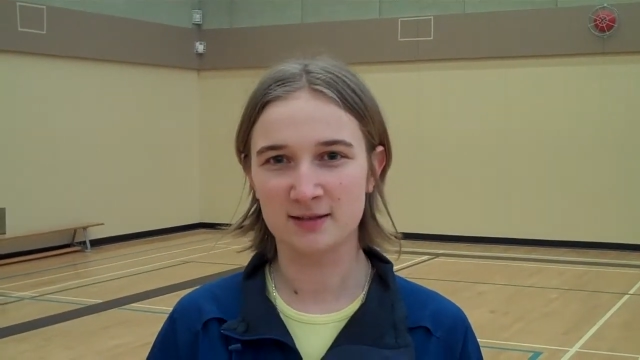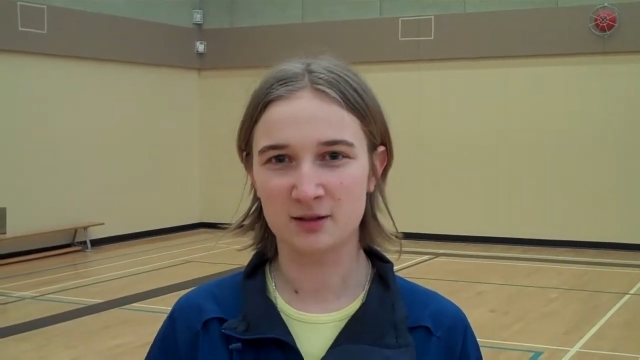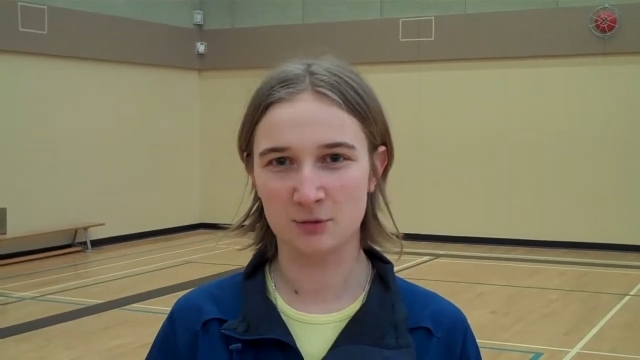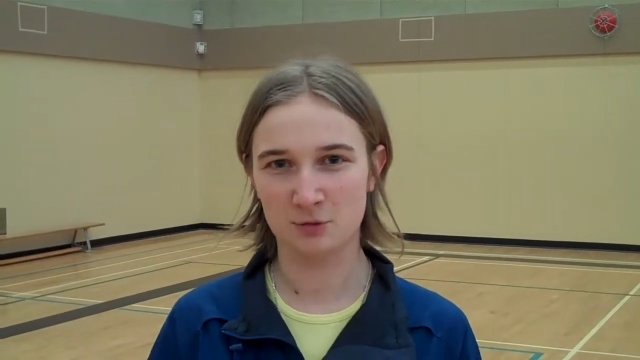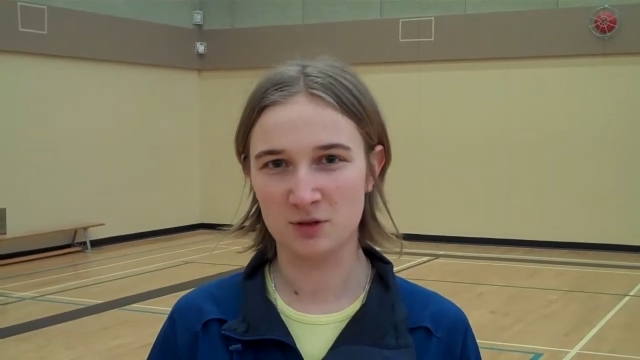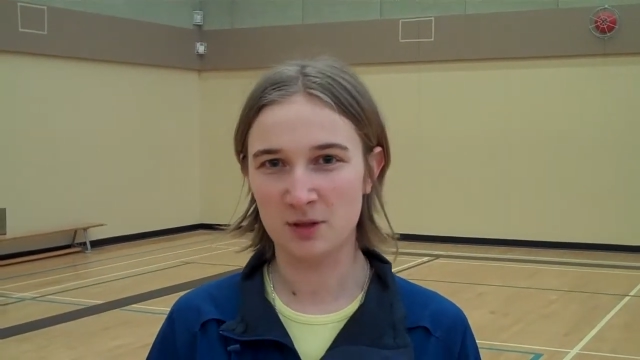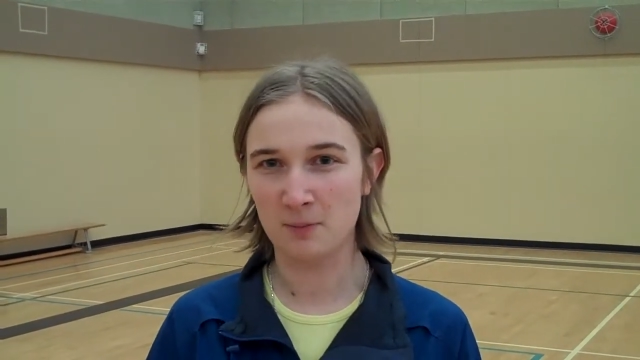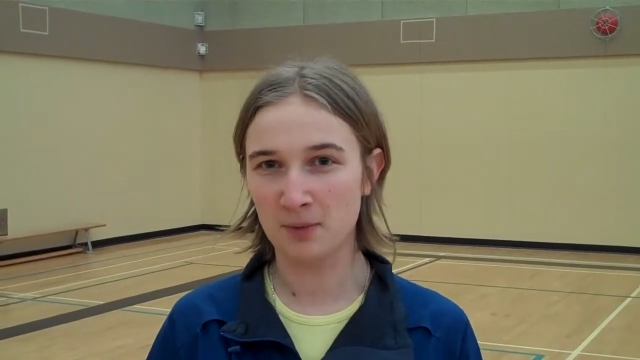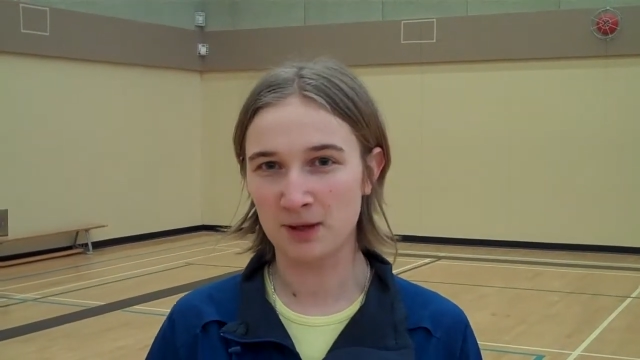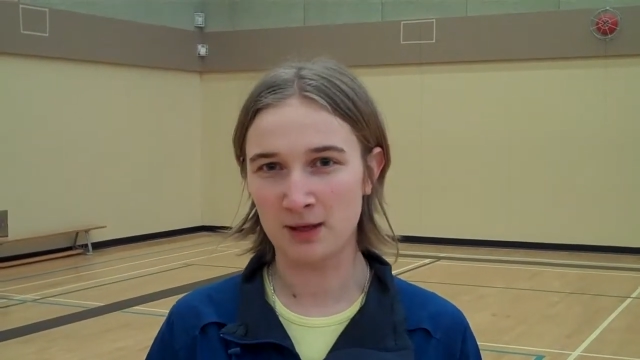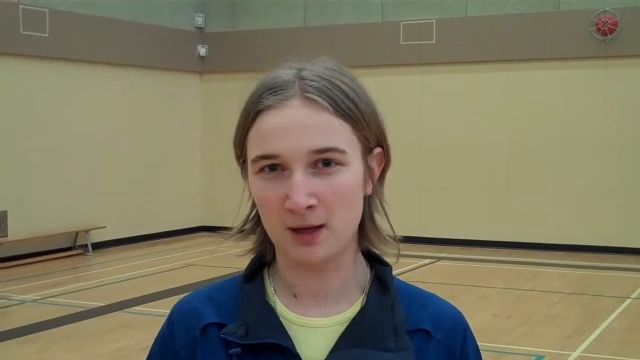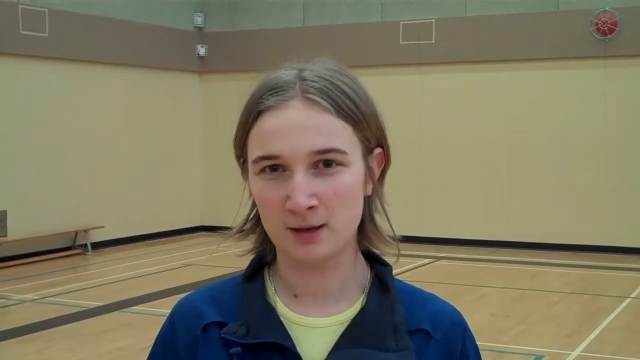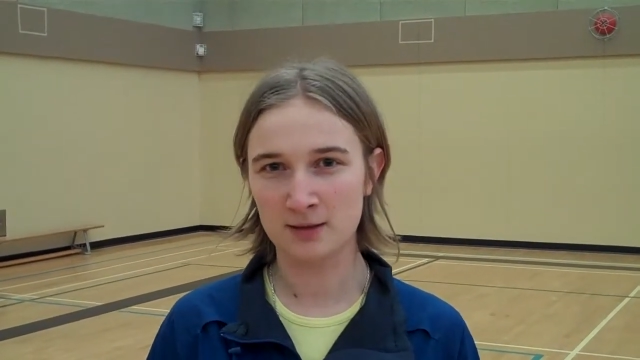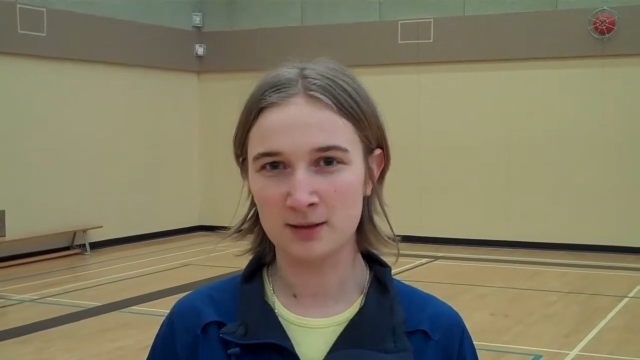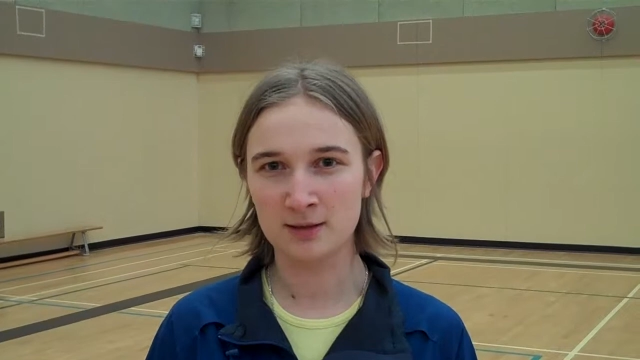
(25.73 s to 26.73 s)
through somebody
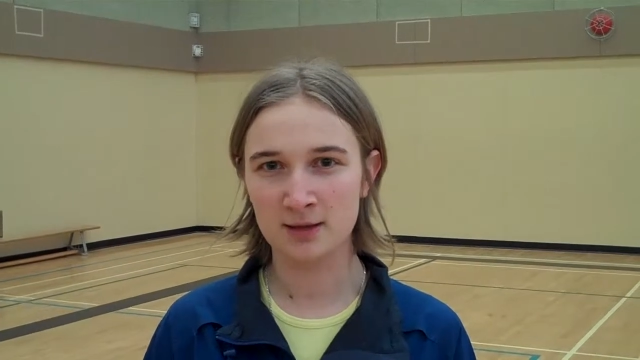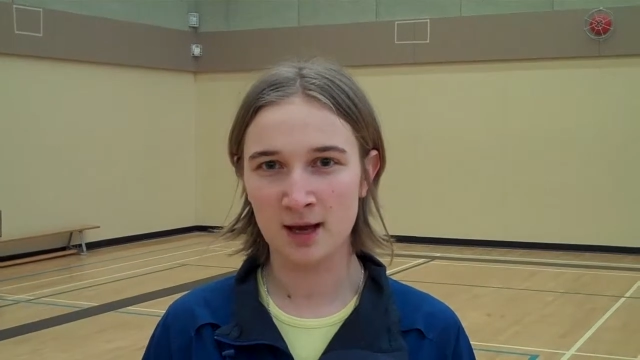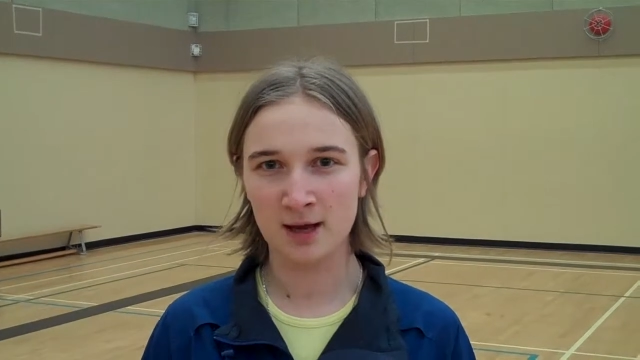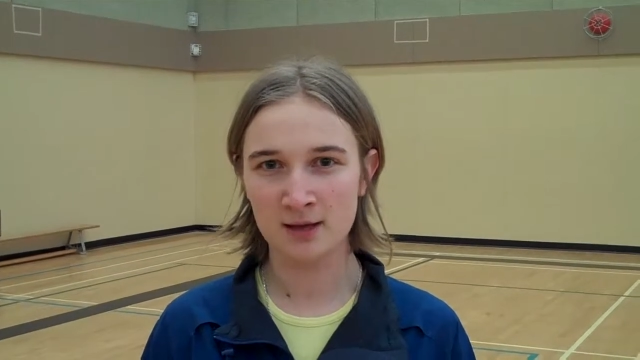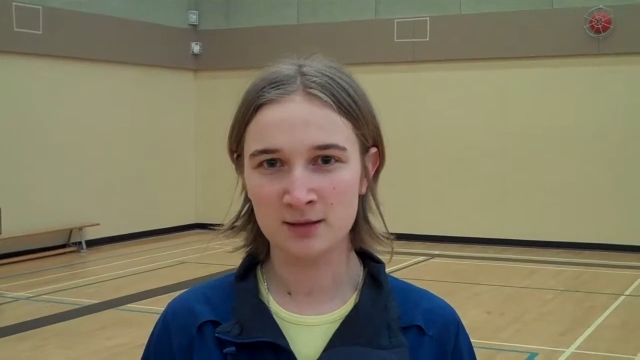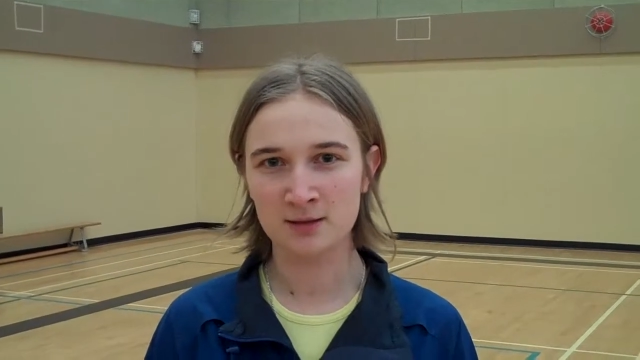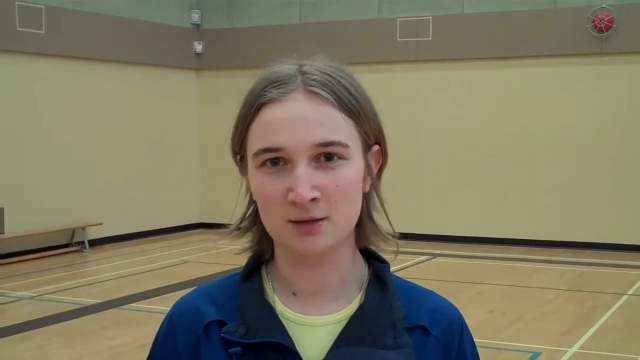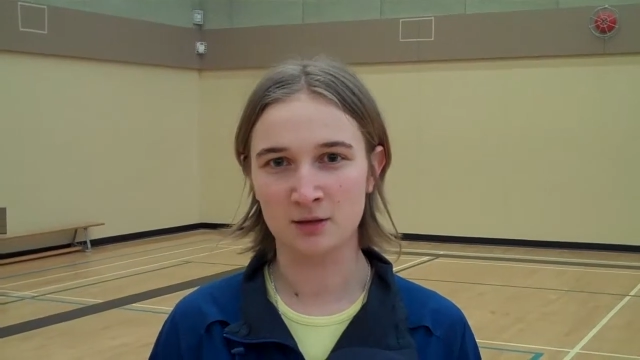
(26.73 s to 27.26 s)
else's eyes.